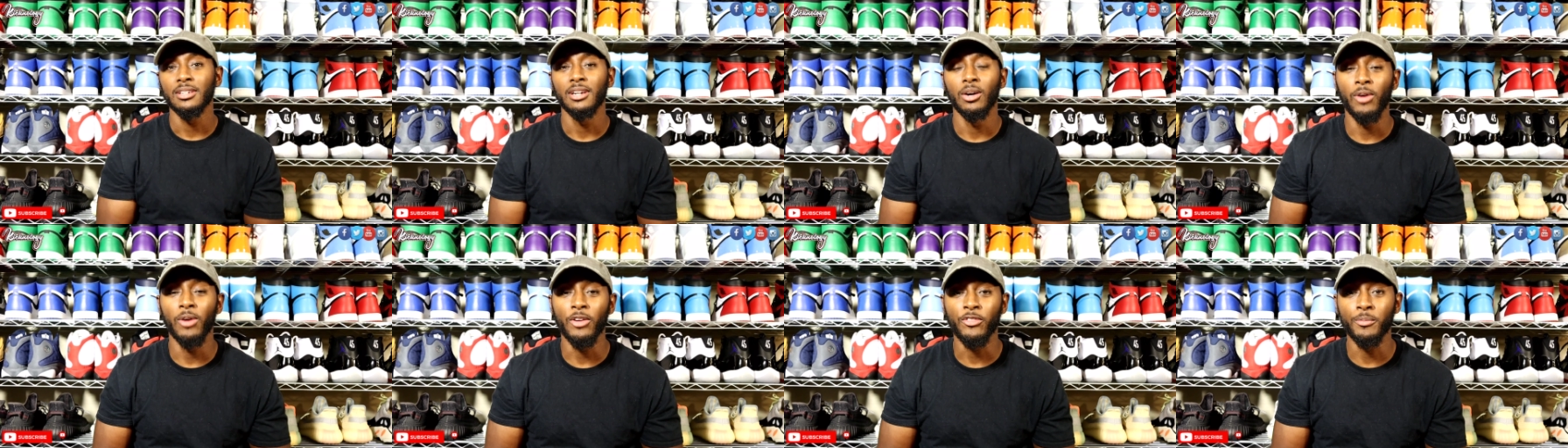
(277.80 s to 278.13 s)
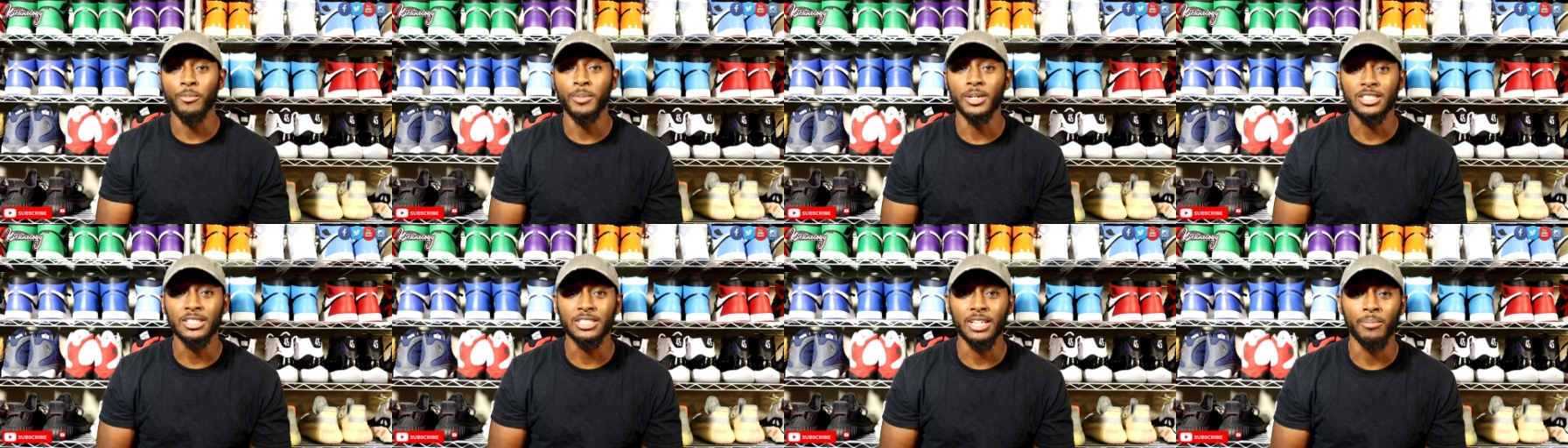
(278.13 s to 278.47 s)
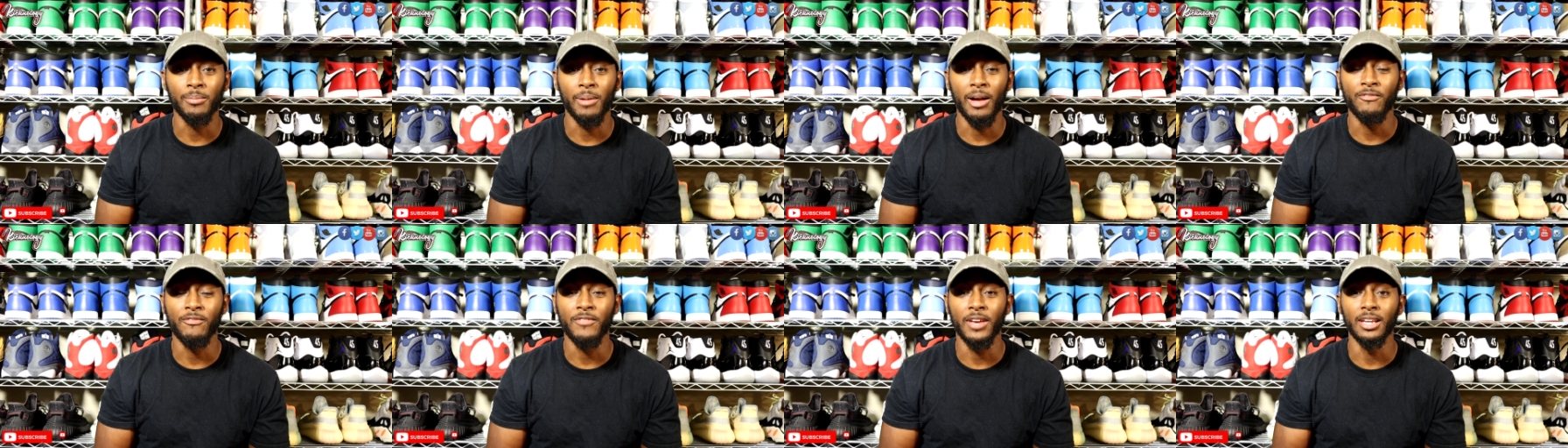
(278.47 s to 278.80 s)
A way for me to
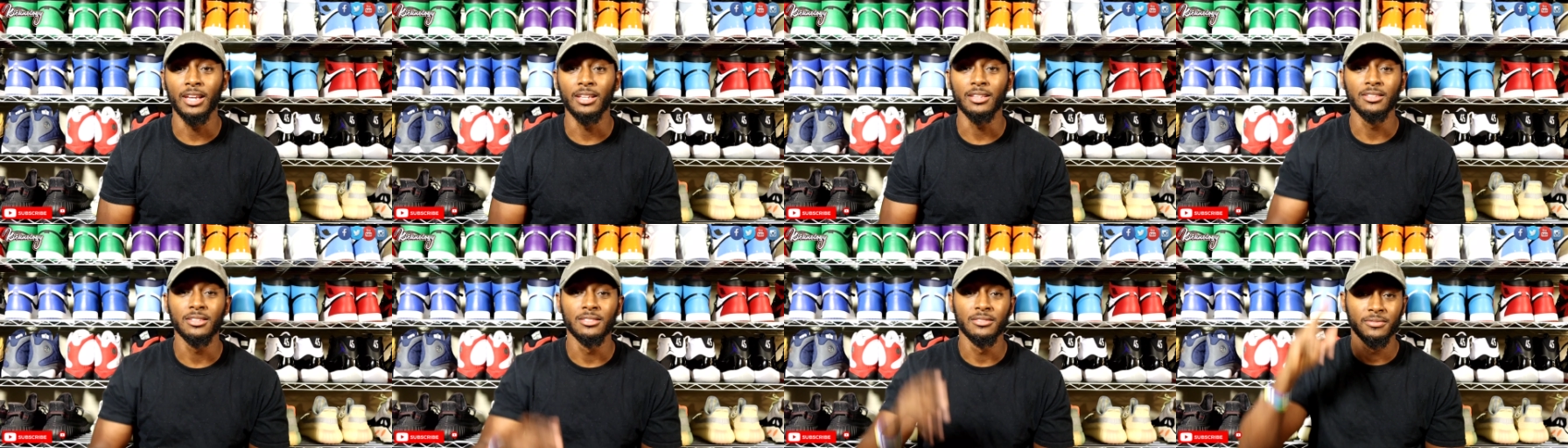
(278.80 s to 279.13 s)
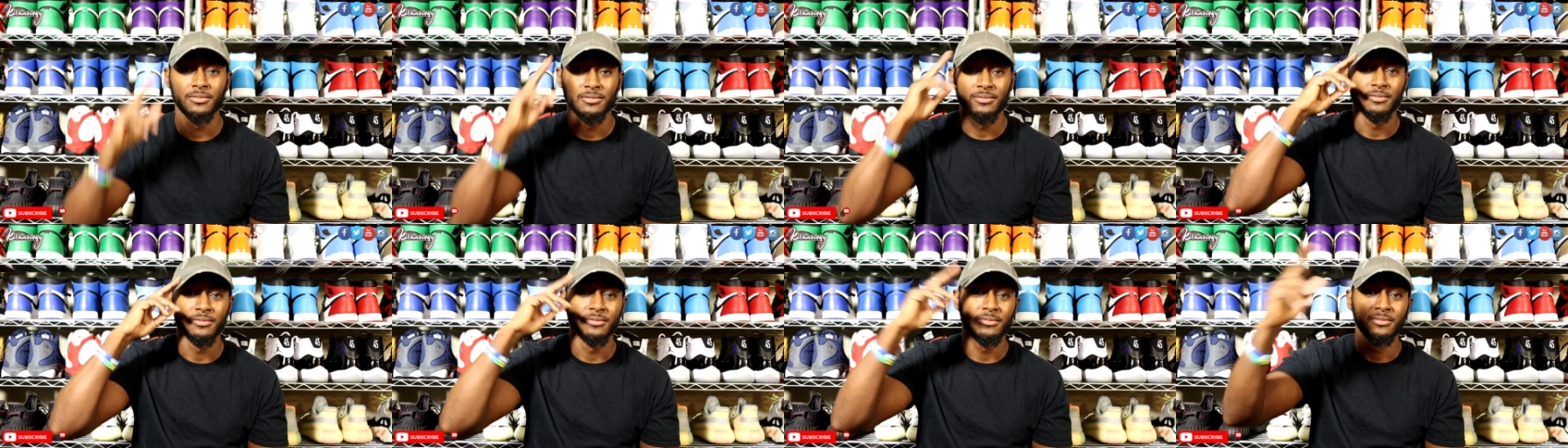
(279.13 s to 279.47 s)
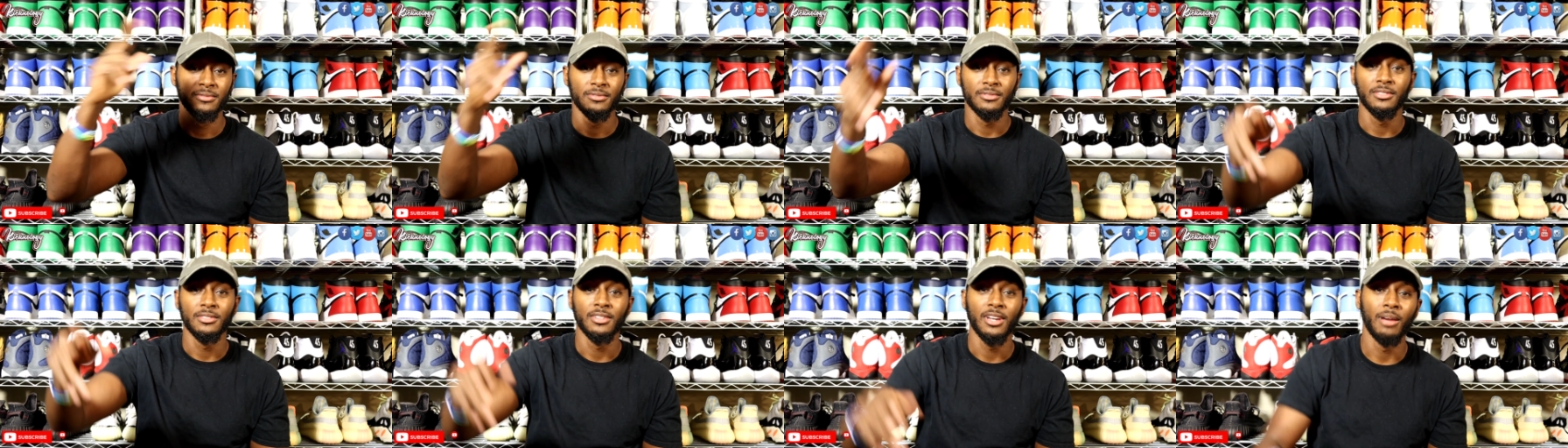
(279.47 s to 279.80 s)
share my faith.
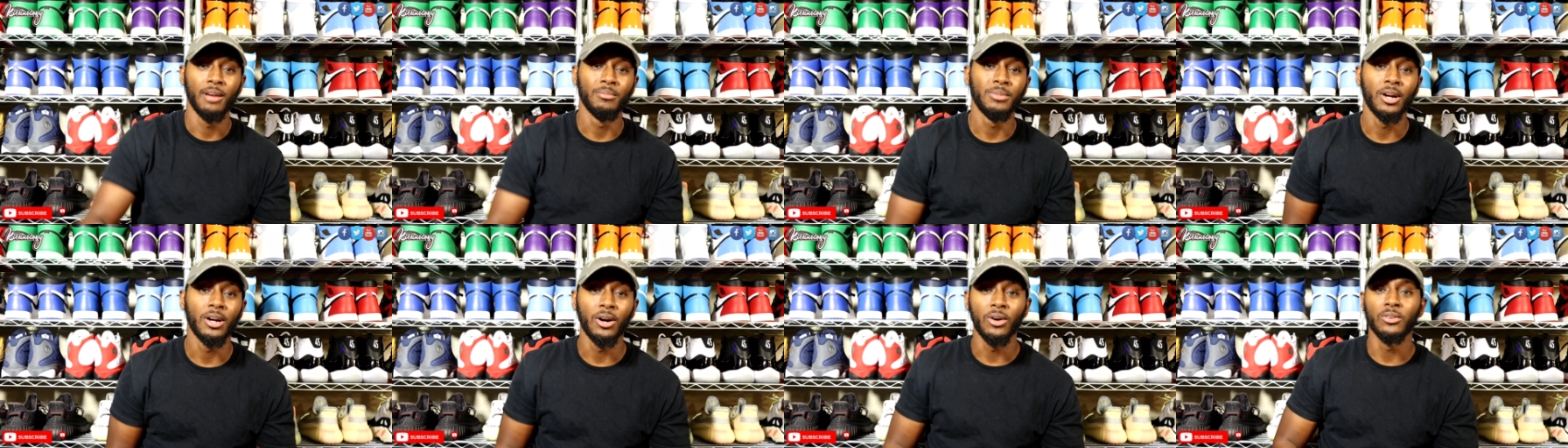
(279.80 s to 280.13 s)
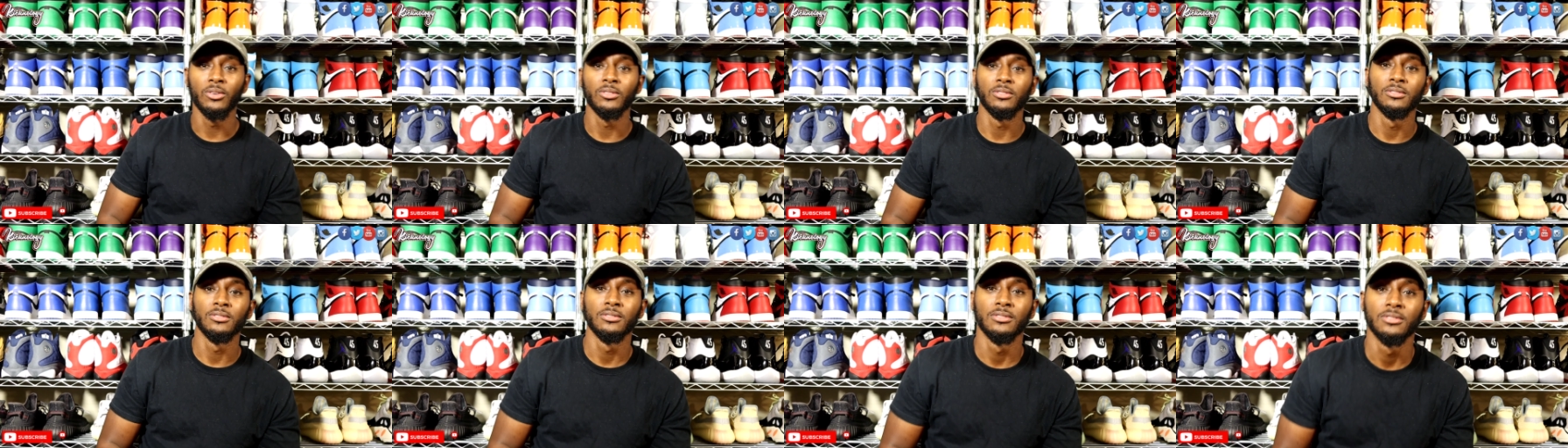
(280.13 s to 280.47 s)
I'm gone.